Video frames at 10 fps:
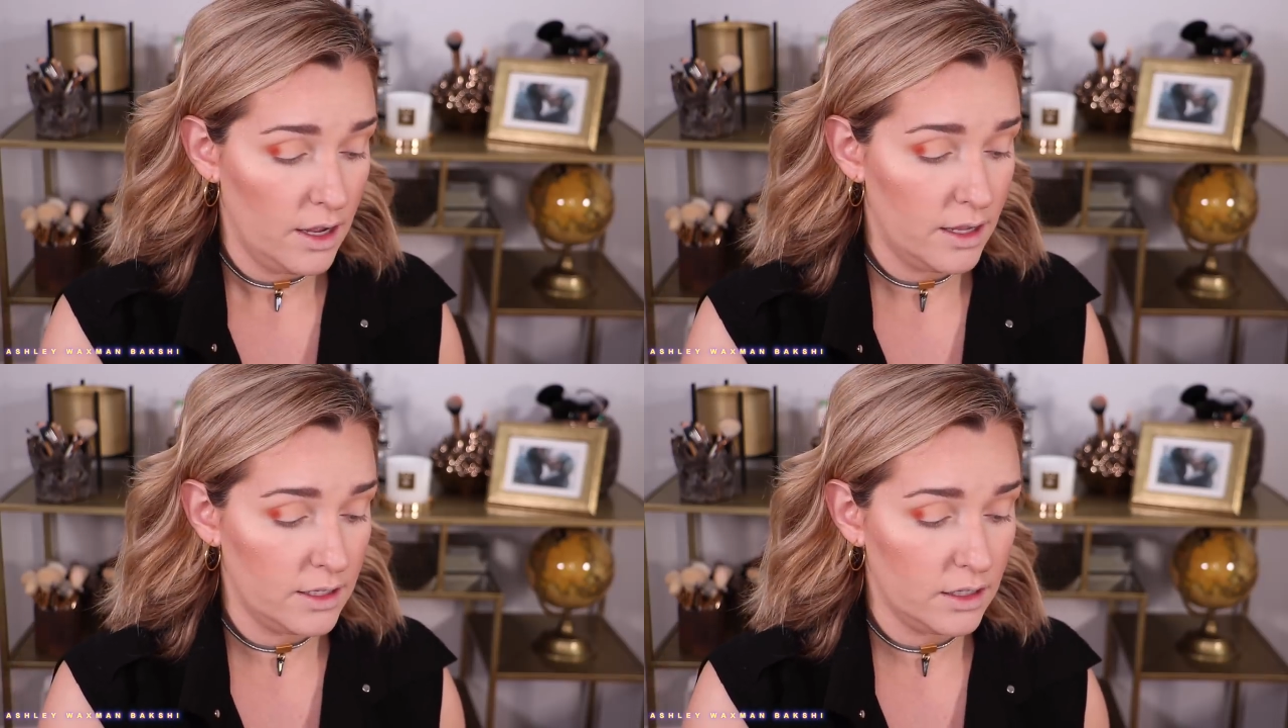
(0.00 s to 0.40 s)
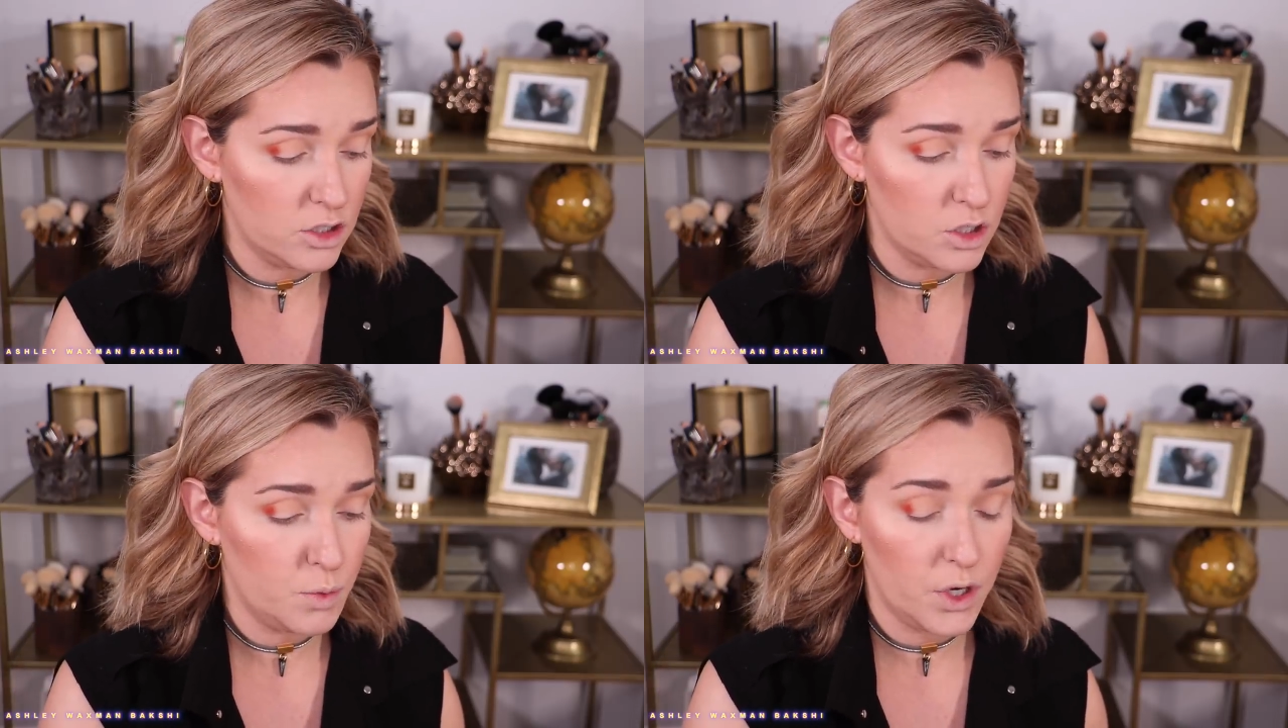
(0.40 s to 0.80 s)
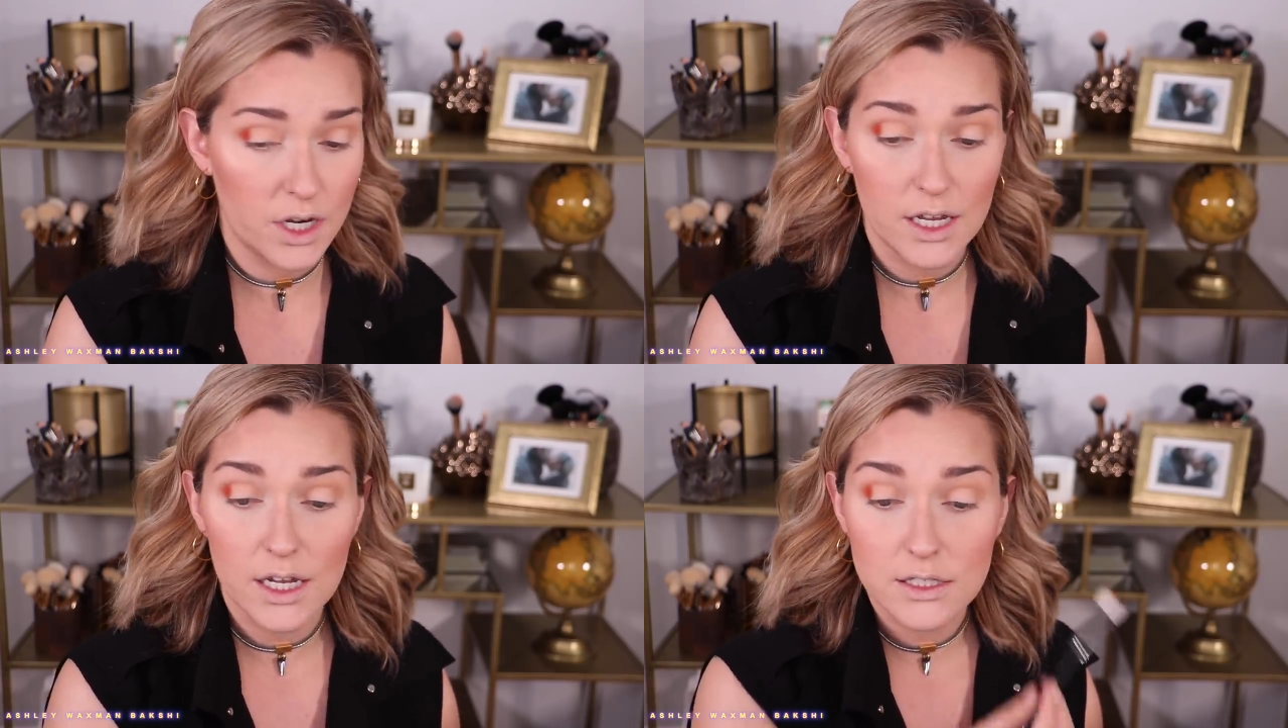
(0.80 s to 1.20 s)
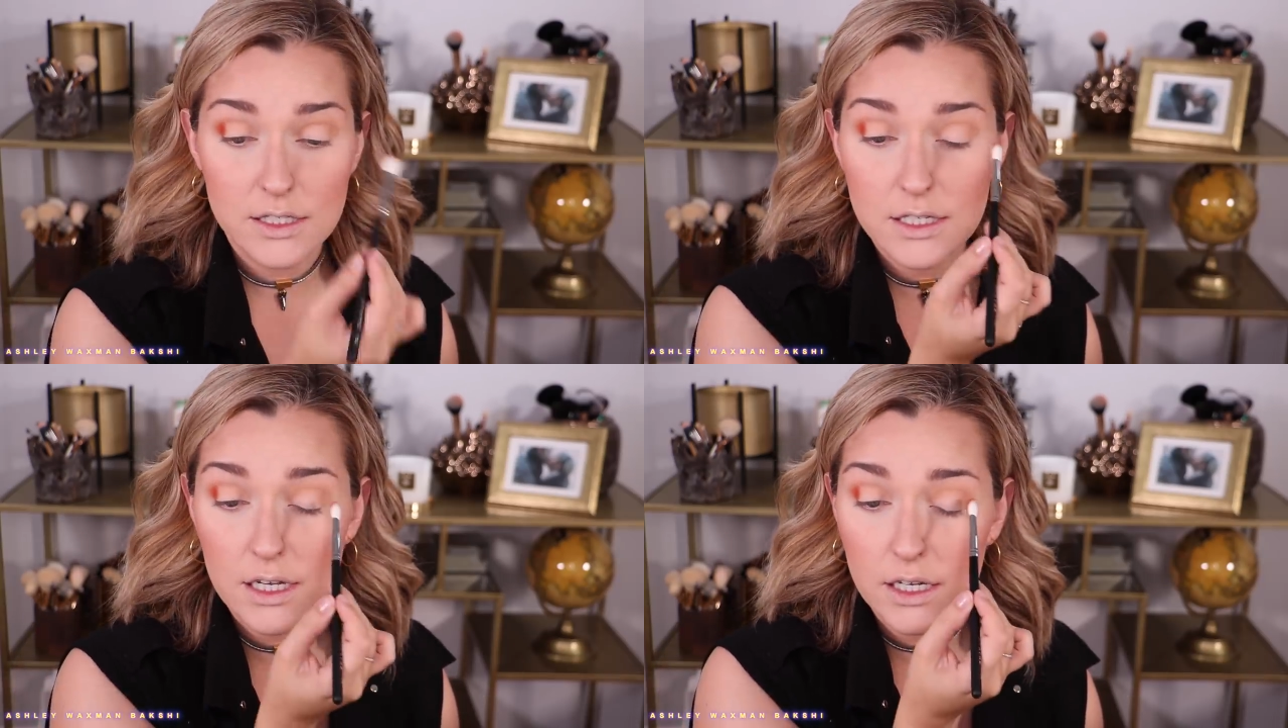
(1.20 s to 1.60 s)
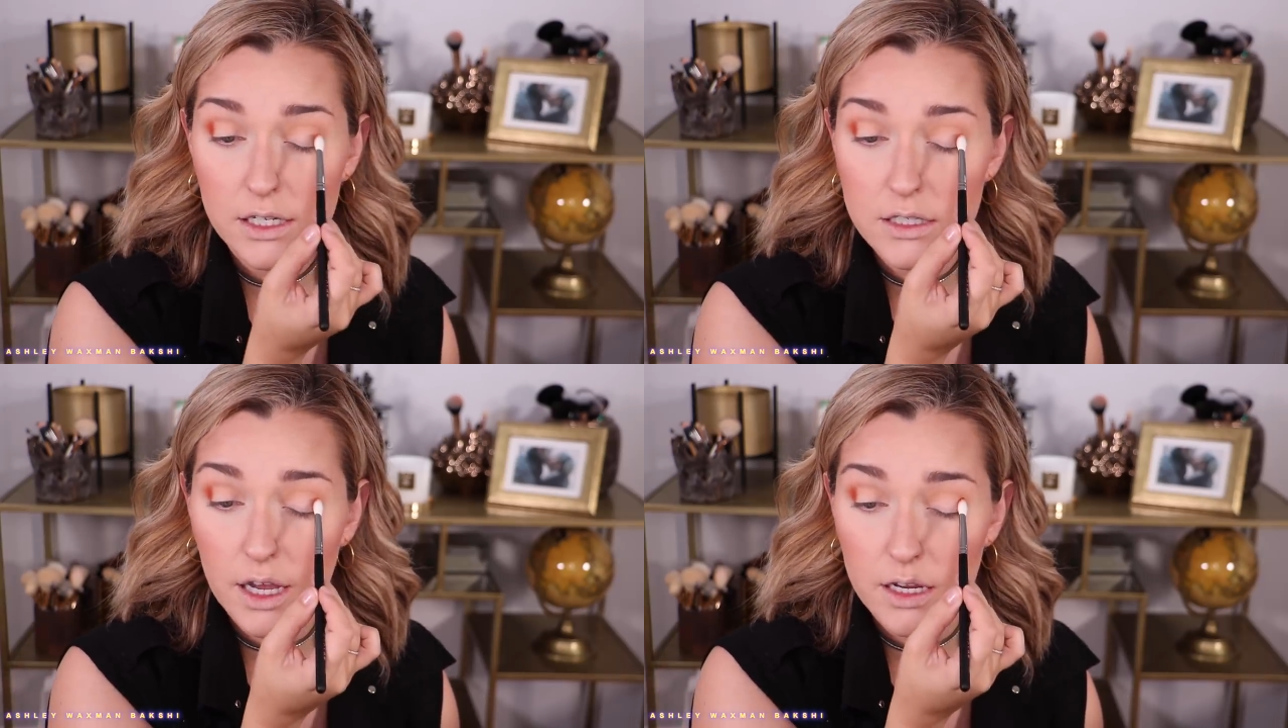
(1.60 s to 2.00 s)
and then let's just put a
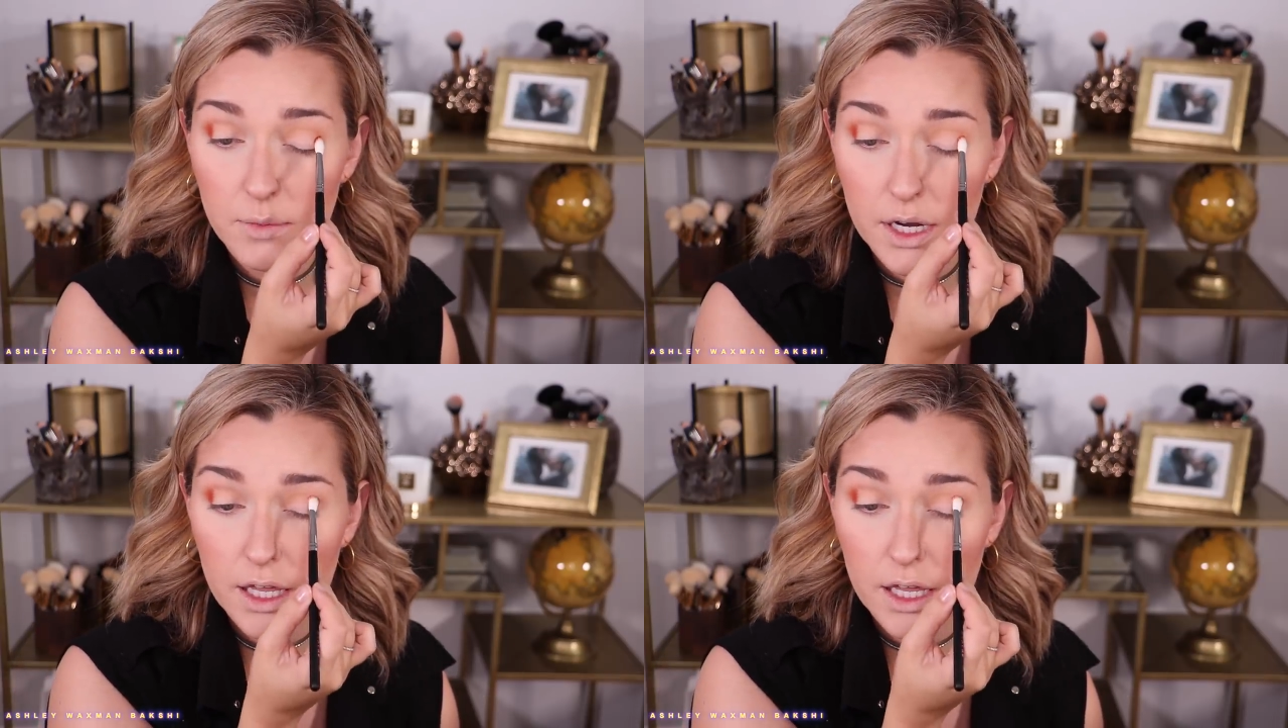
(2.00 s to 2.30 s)
teeny tiny bit